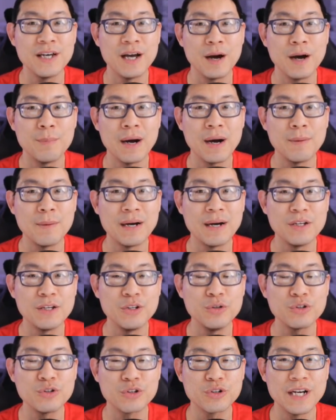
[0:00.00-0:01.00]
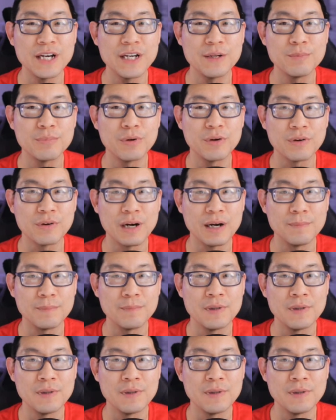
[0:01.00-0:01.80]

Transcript: about my new training program.